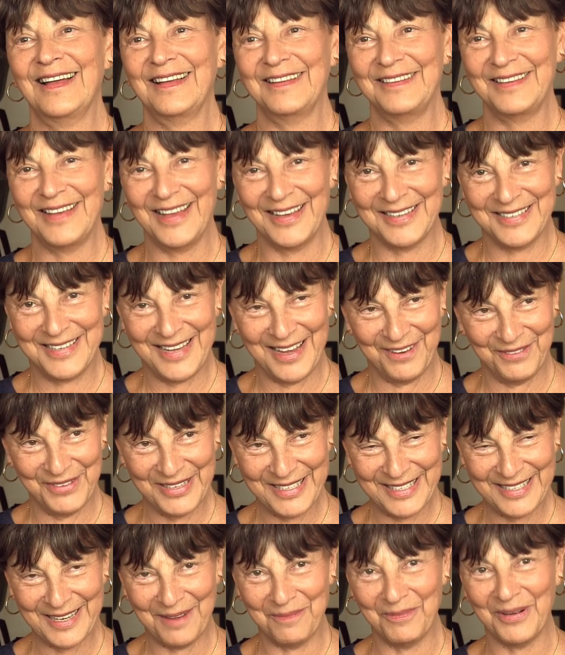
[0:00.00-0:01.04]
Yes, I
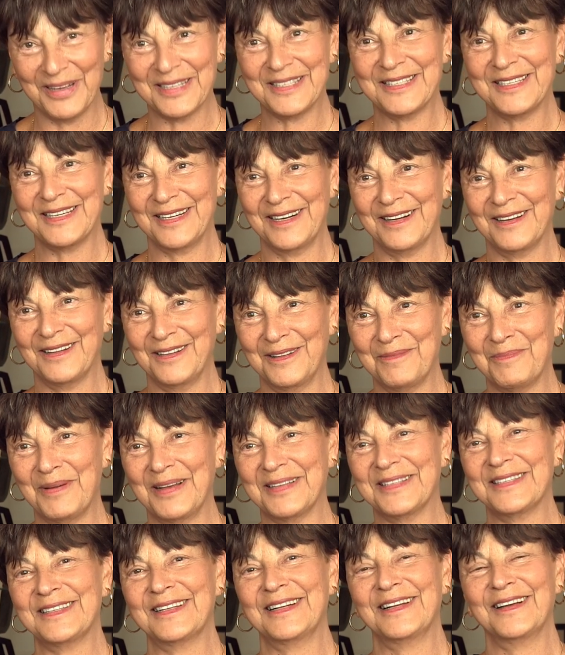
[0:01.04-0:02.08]
was somewhat cynical
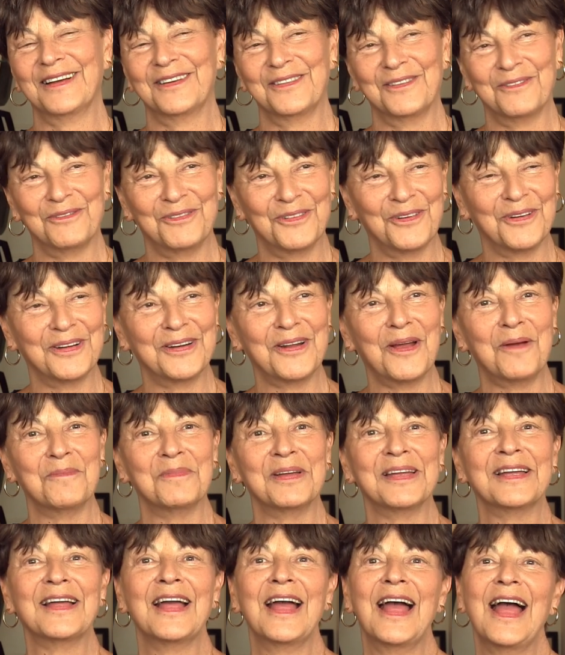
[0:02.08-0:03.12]
about sitting on the floor and
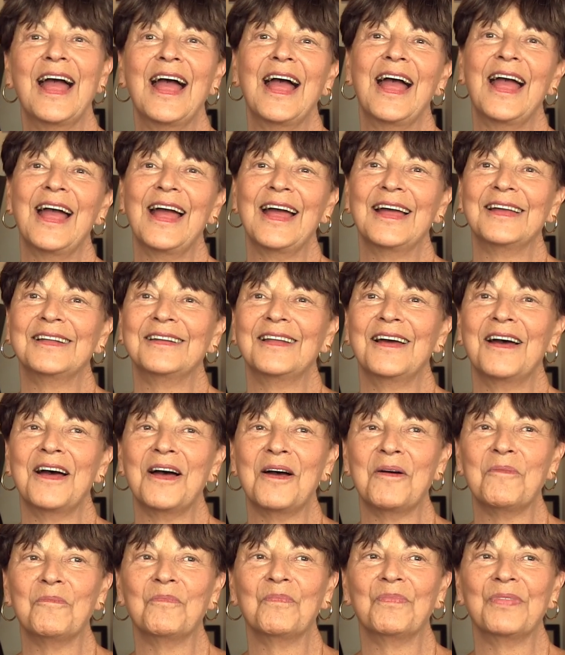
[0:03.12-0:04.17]
humming, and
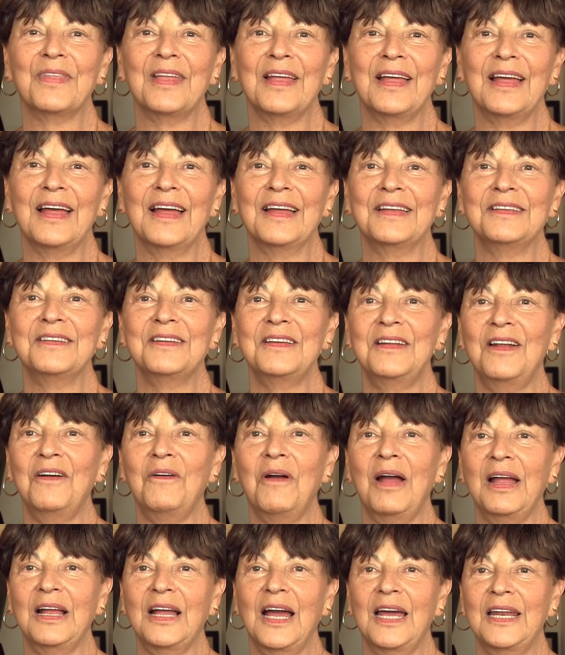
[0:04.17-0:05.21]
um, and you know
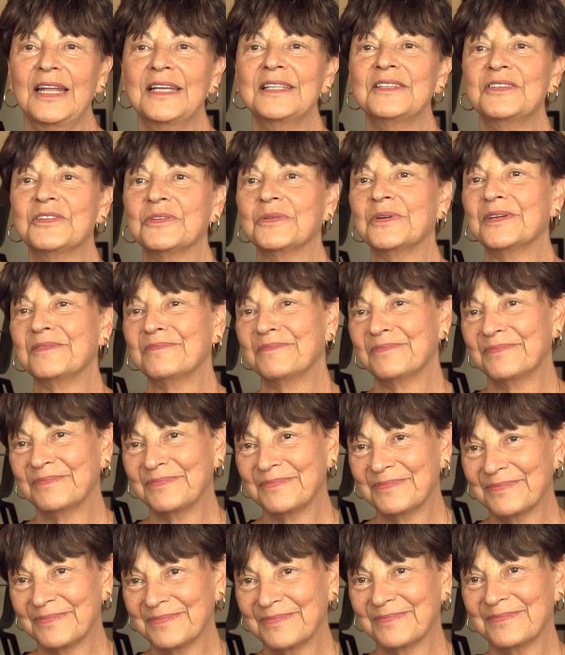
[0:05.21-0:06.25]
I got into it.
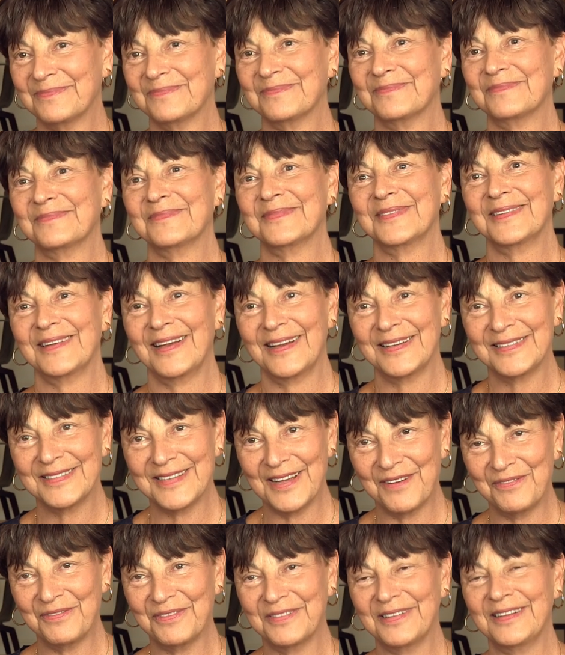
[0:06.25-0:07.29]
I
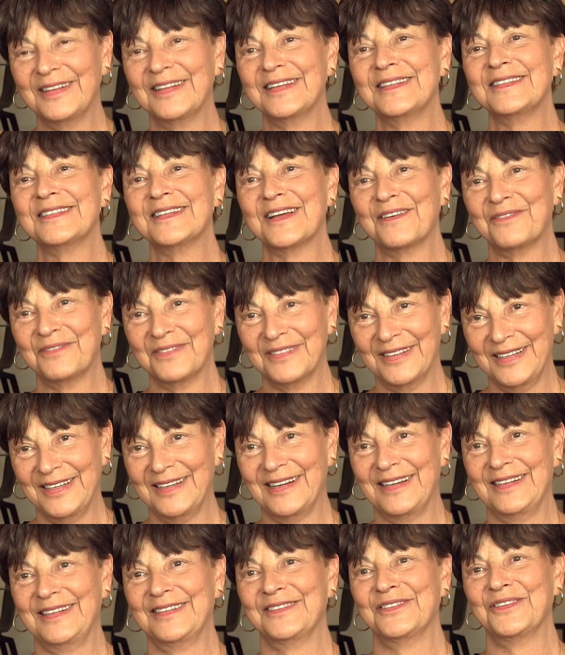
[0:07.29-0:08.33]
definitely, definitely
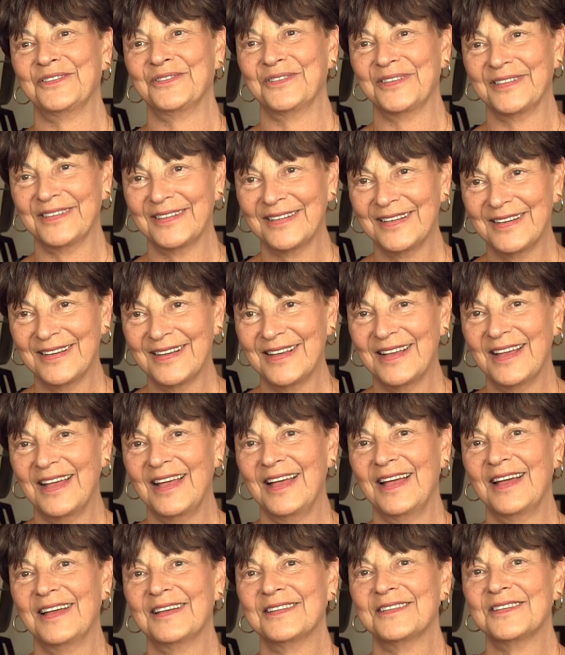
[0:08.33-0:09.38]
got into it,
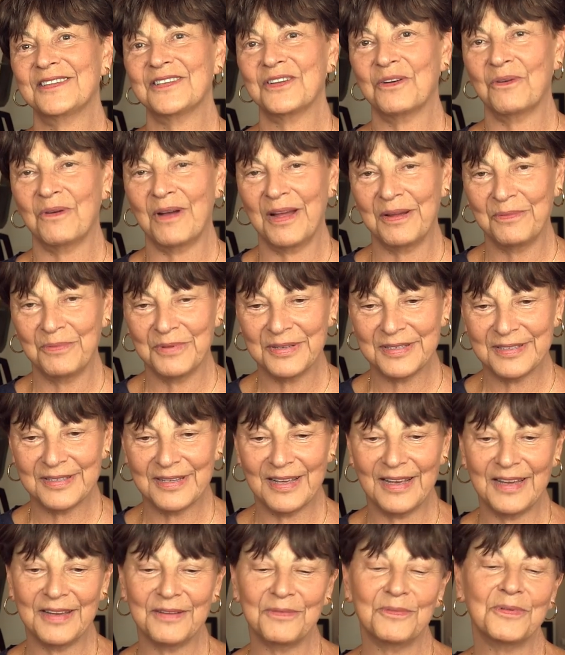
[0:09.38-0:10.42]
and so I
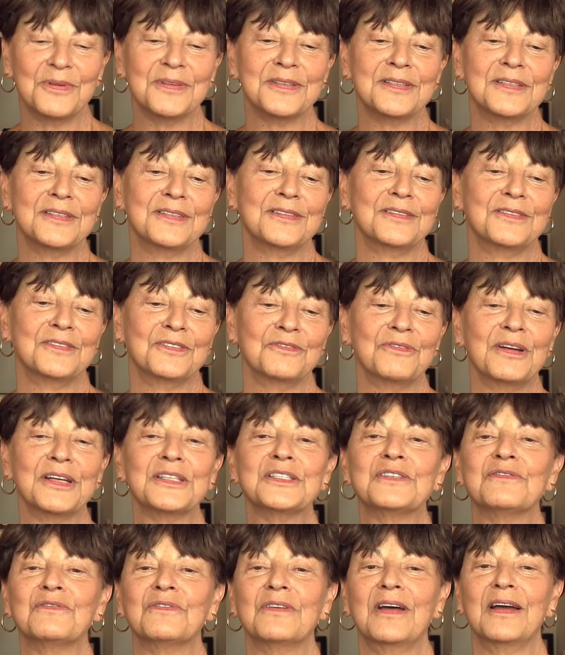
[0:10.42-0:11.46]
was I was
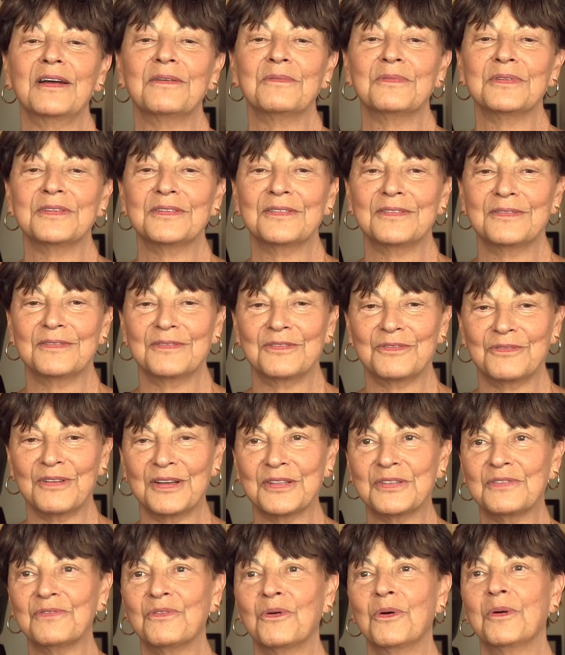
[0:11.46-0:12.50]
trans I was
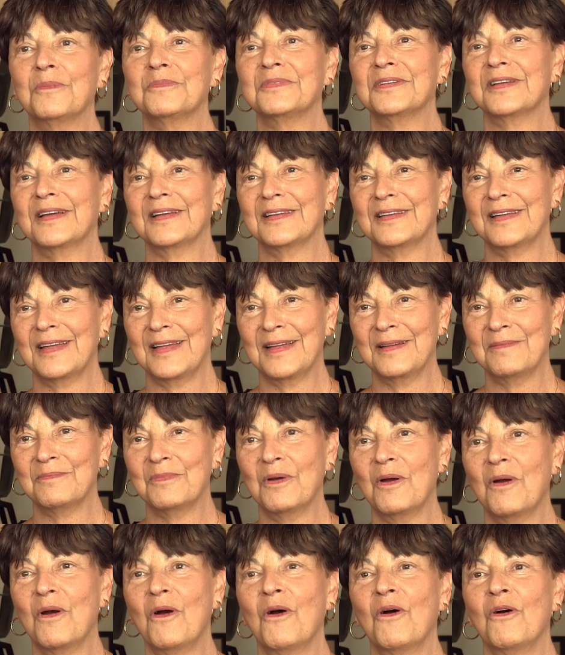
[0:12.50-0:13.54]
transformed. I came
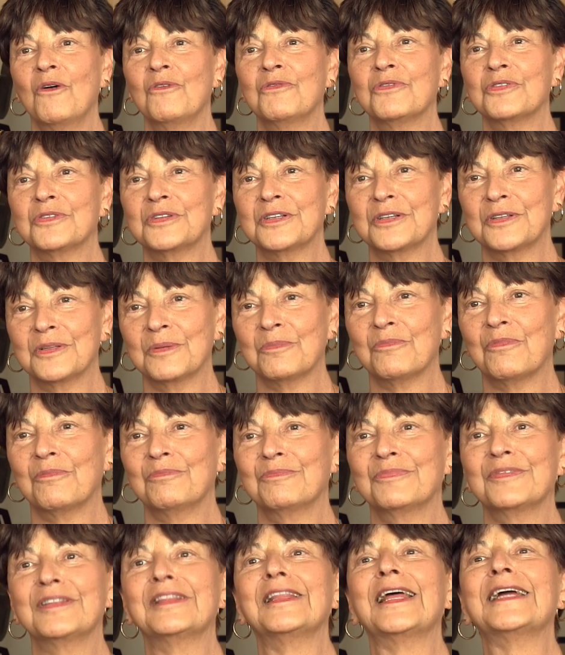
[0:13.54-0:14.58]
over to the
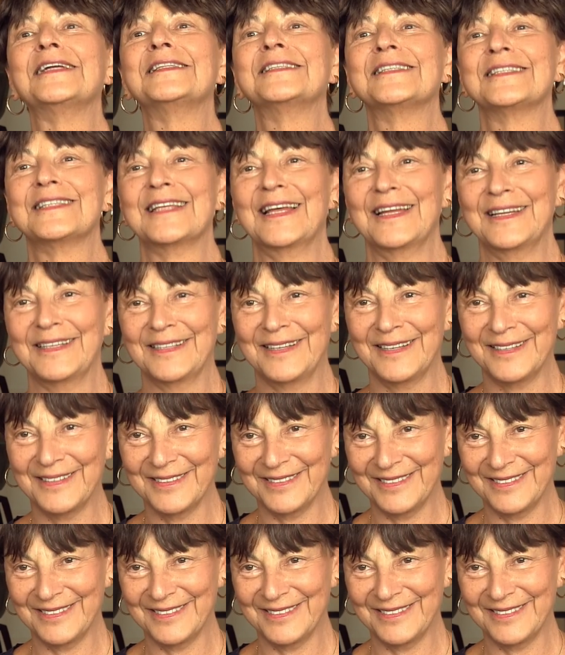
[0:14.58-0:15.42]
light side.